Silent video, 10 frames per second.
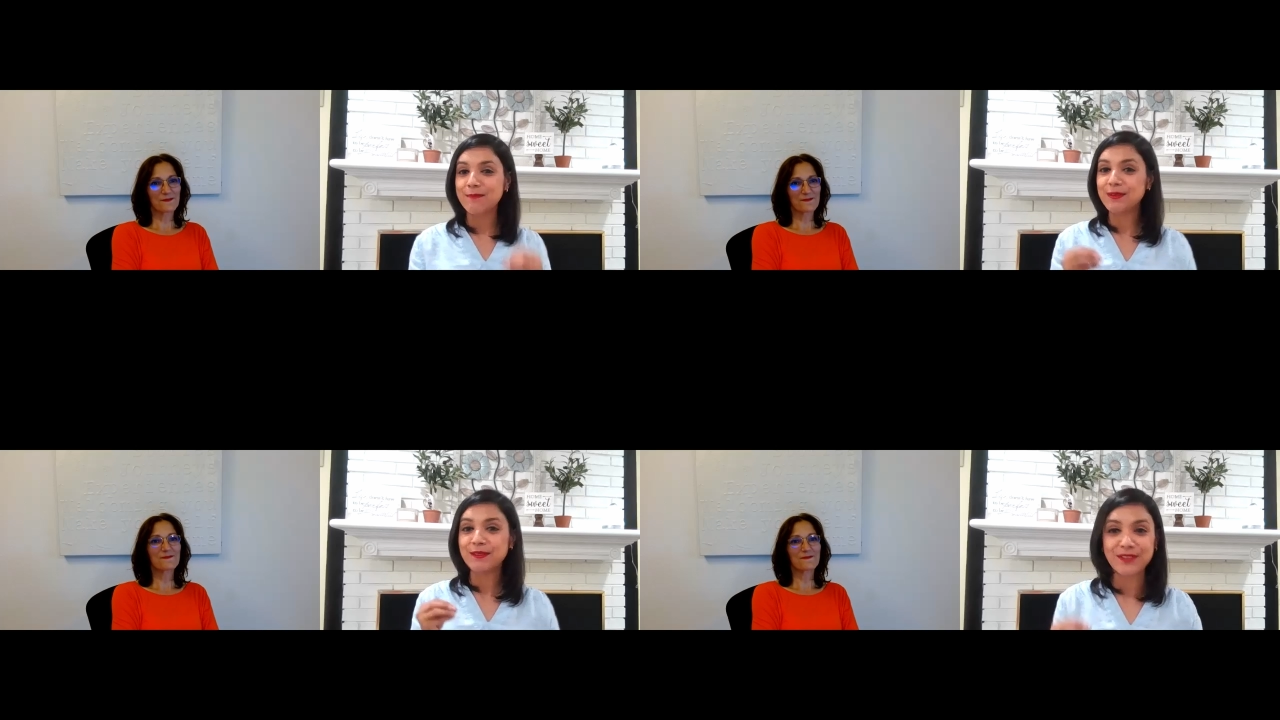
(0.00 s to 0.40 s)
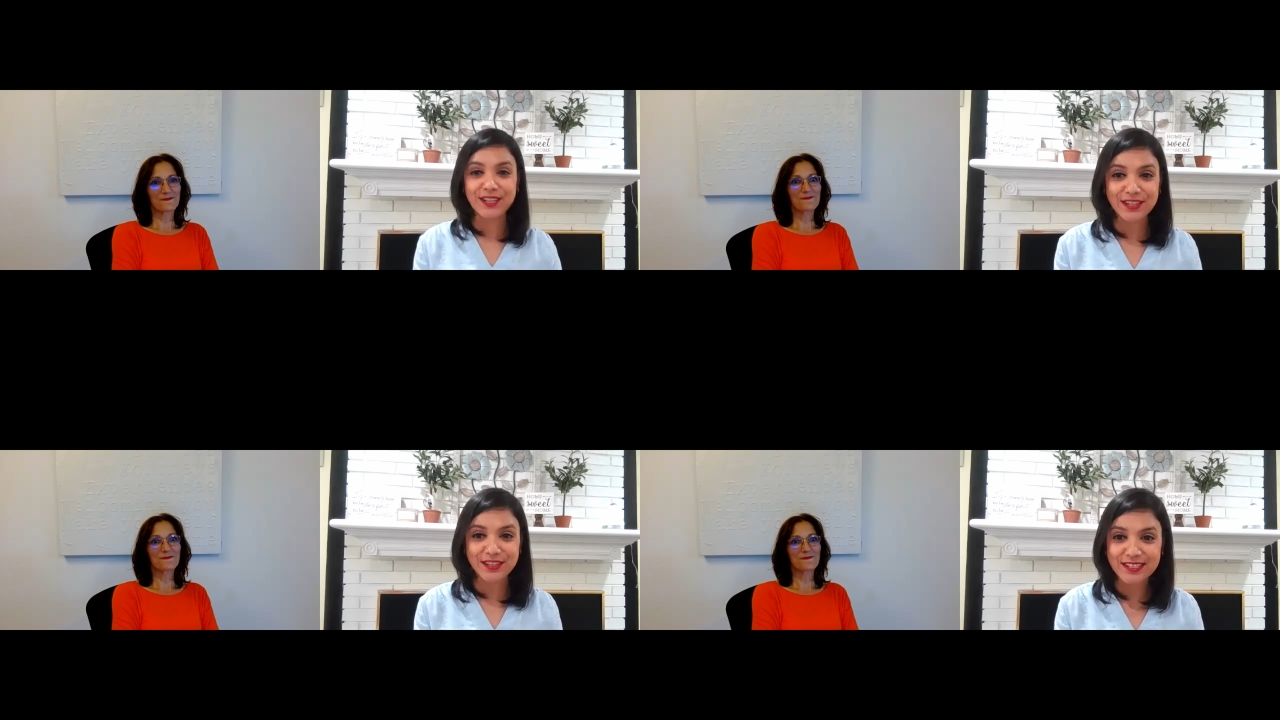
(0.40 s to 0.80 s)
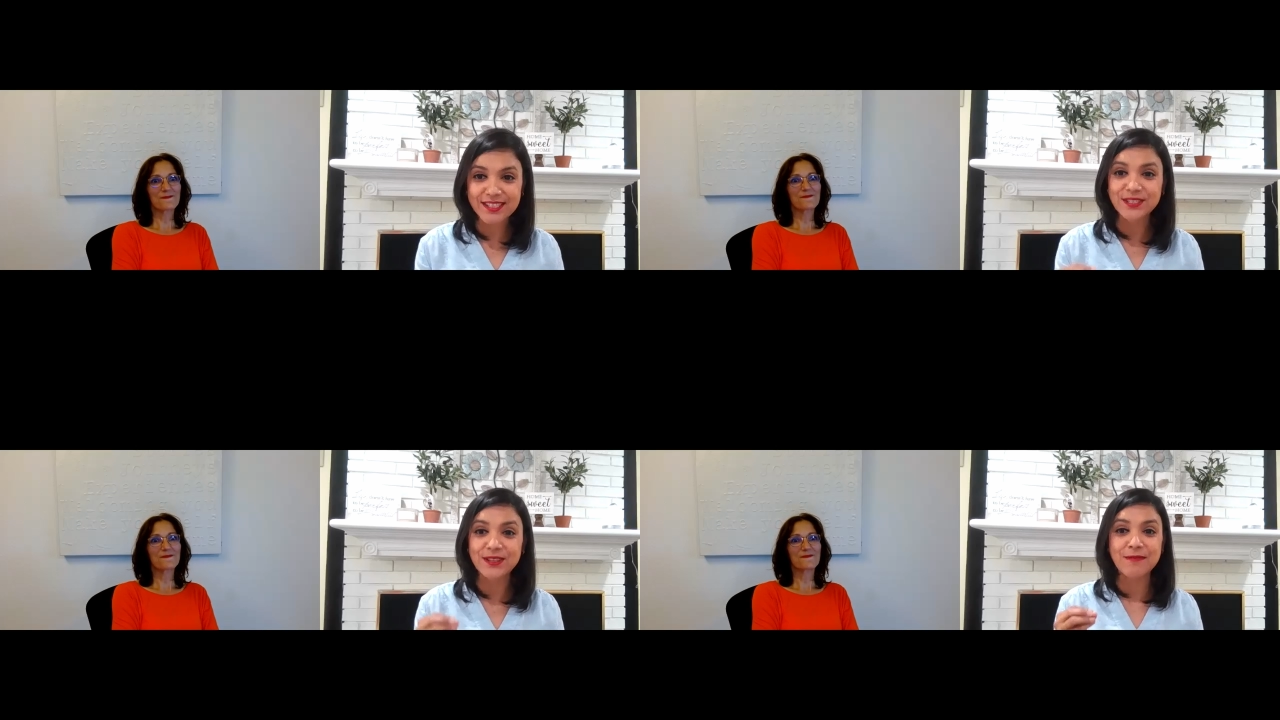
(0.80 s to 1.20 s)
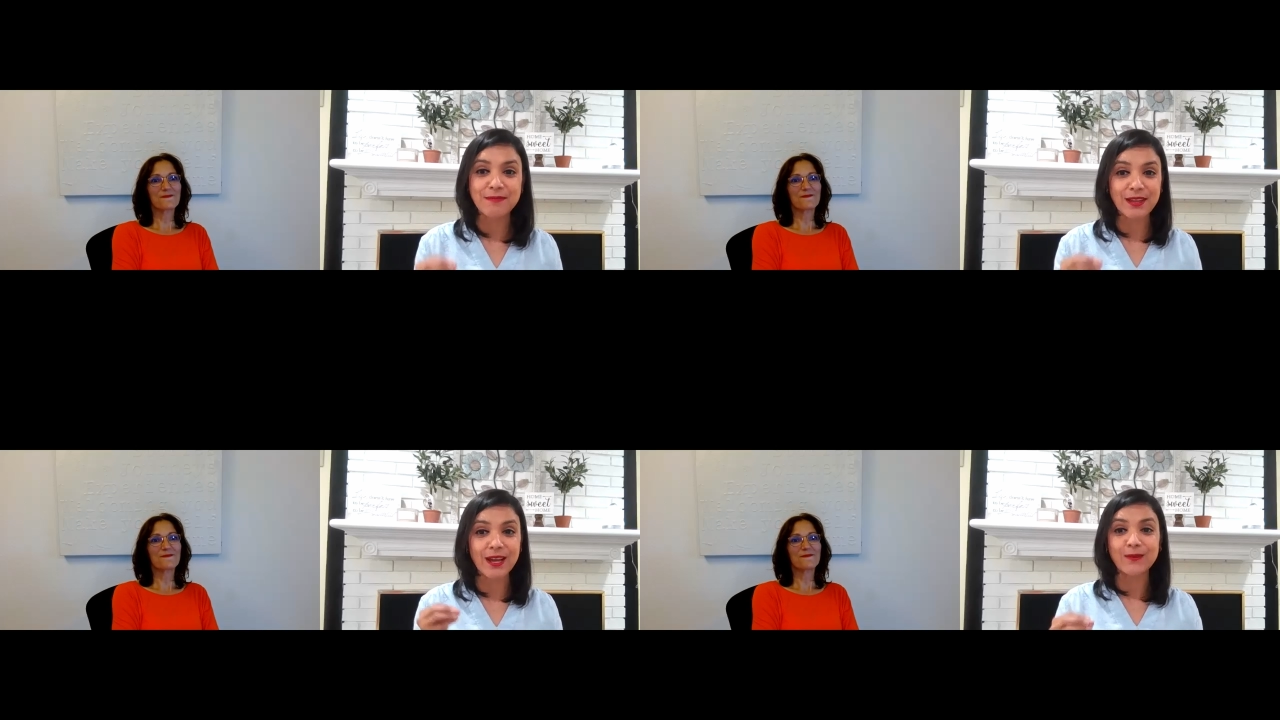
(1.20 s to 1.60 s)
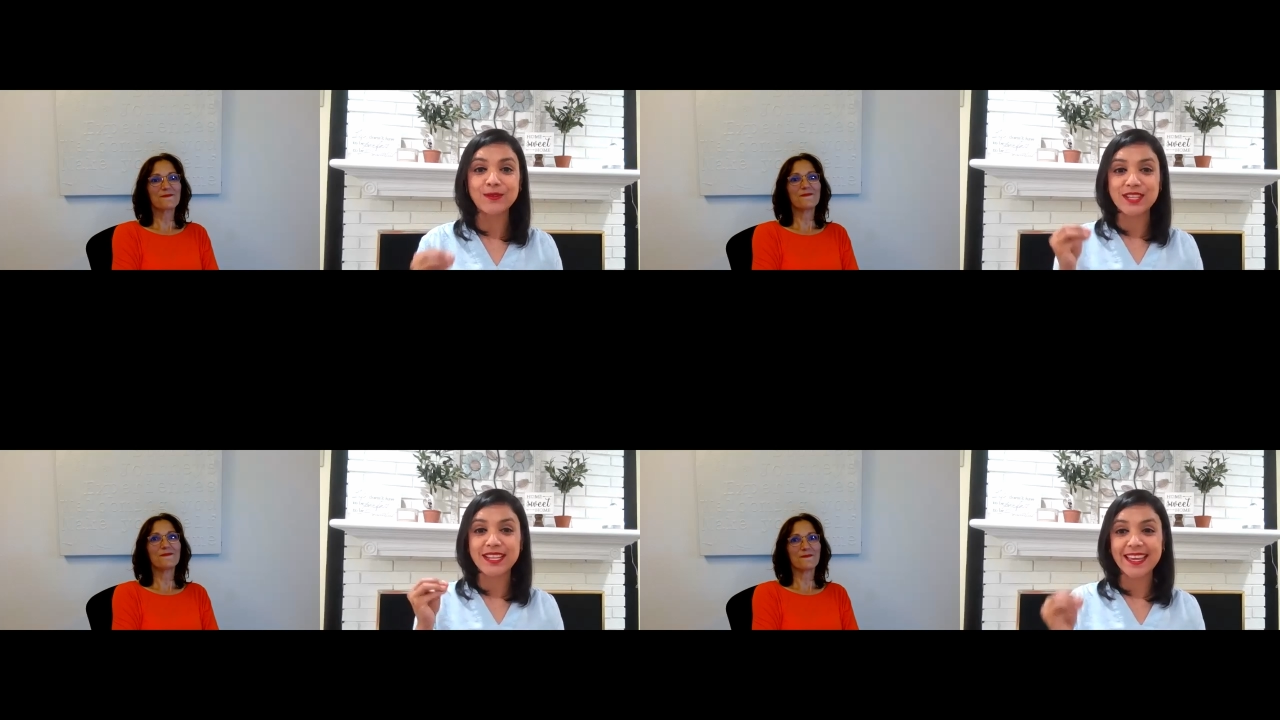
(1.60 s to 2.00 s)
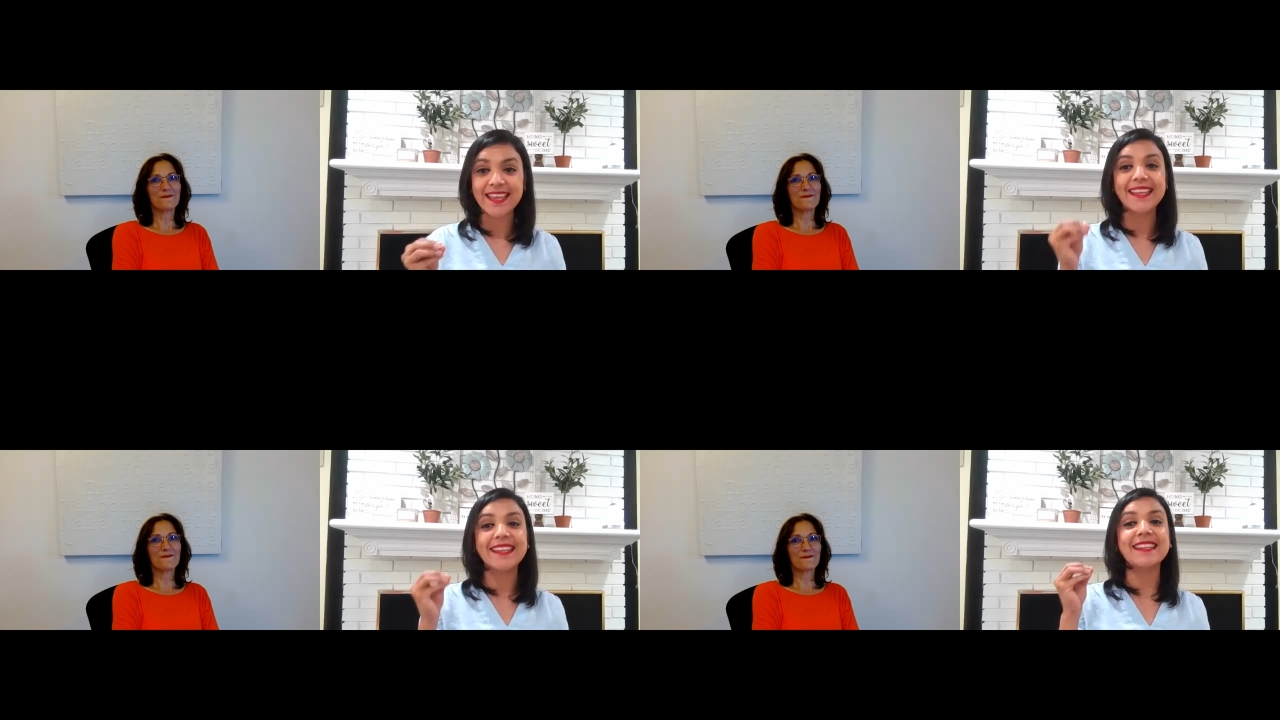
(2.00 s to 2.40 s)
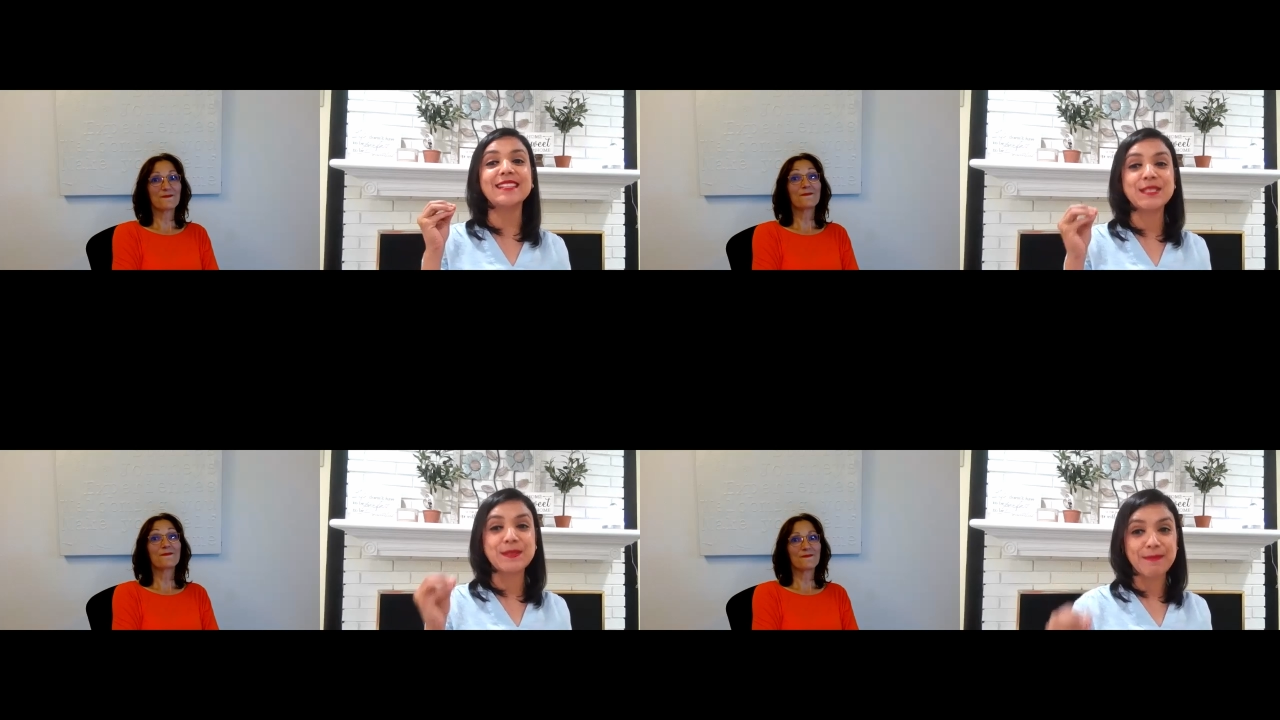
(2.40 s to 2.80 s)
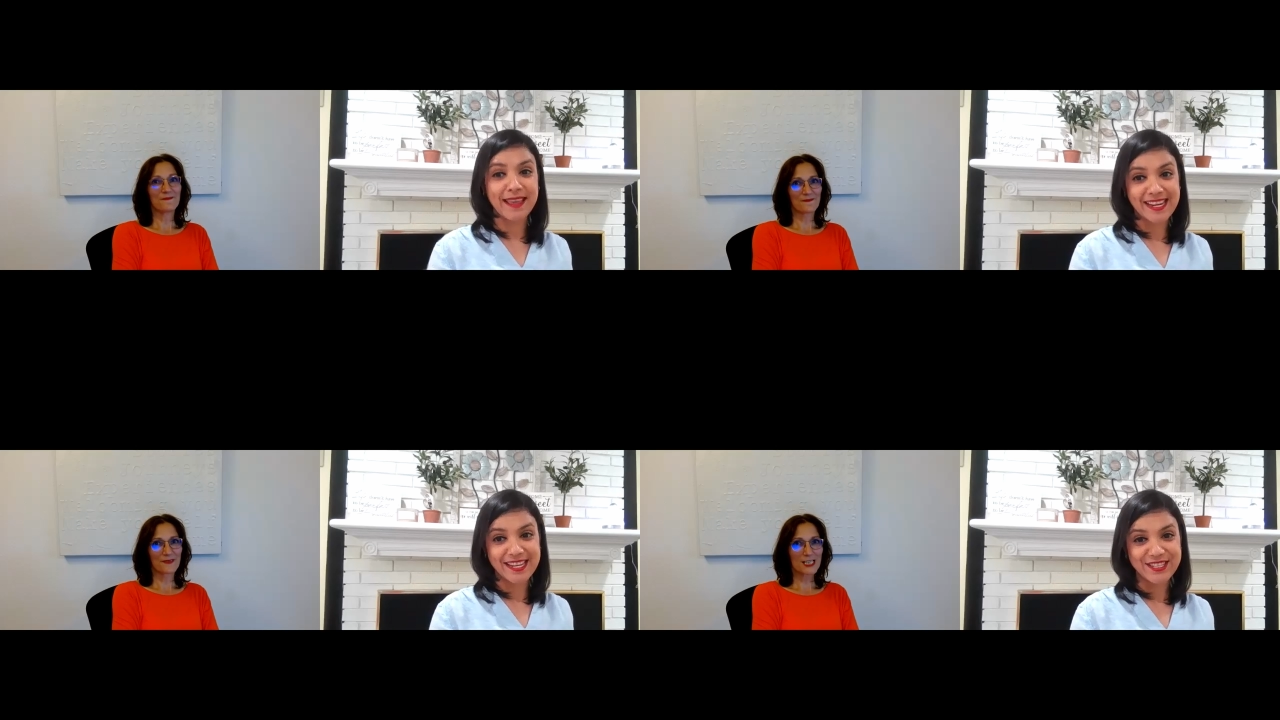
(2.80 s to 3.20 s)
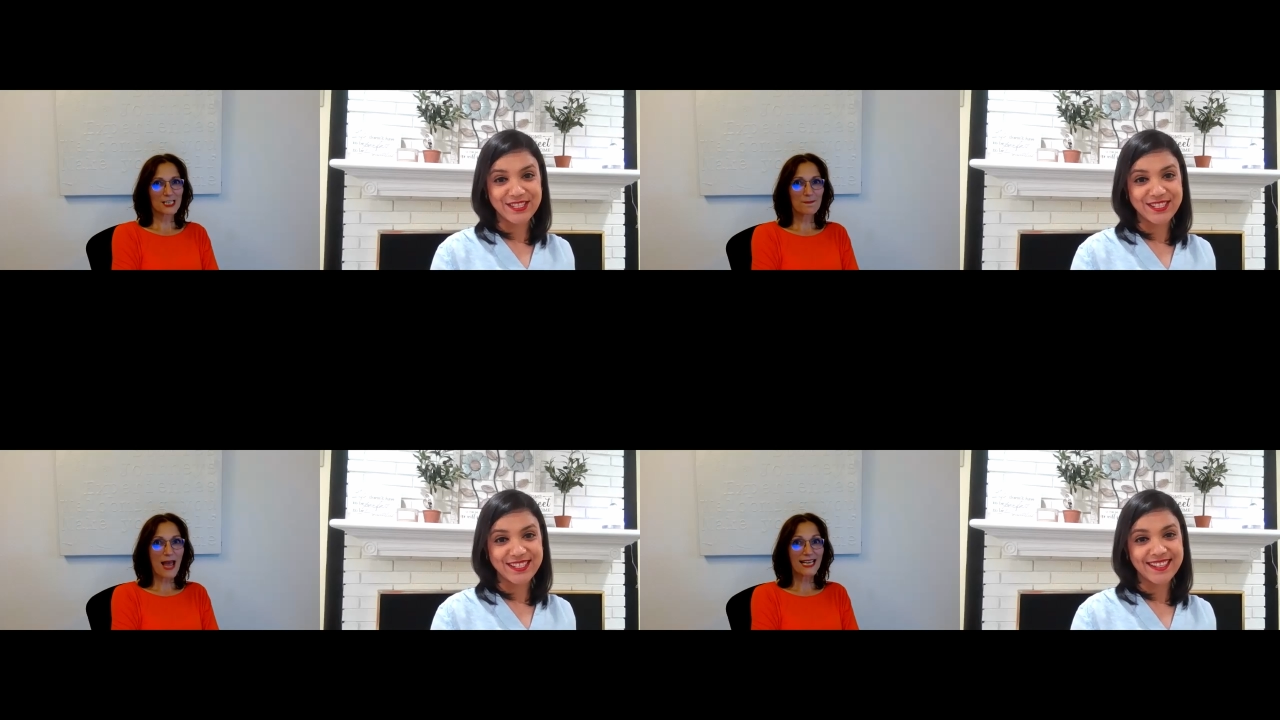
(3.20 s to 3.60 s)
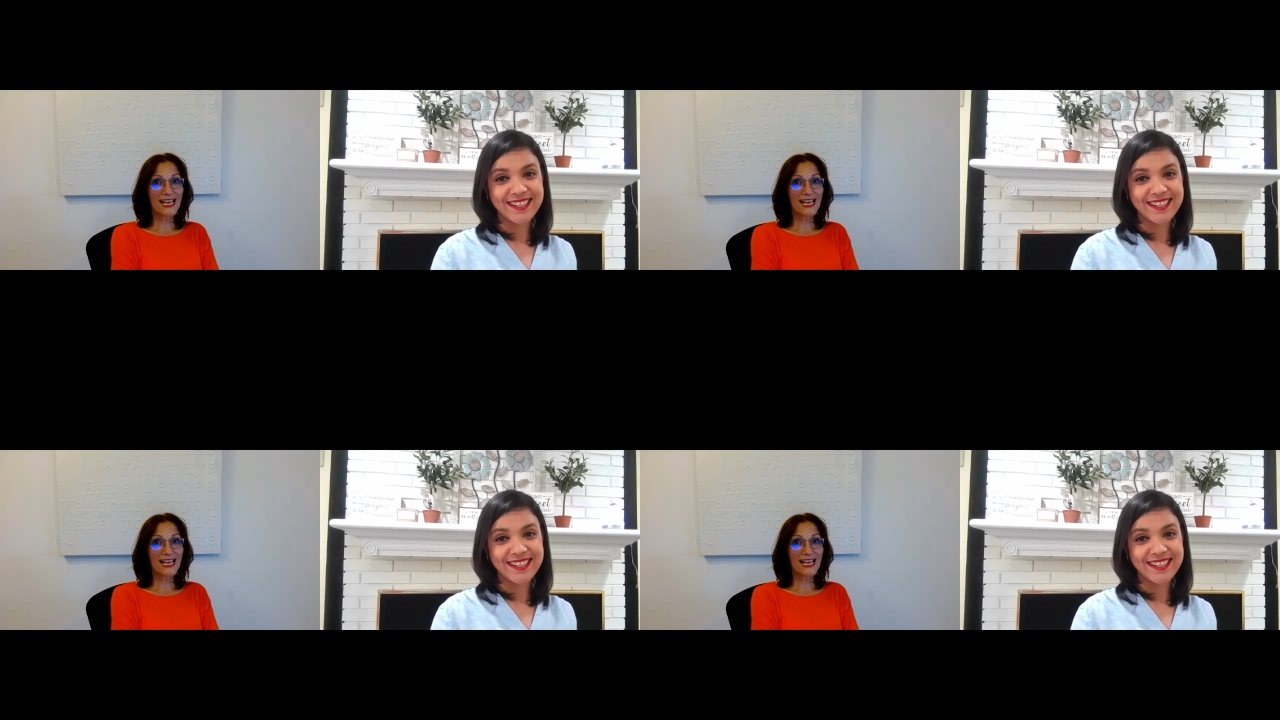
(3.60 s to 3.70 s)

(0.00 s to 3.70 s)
Speaker 1: couple of years, she's going to be coaching in Spanish.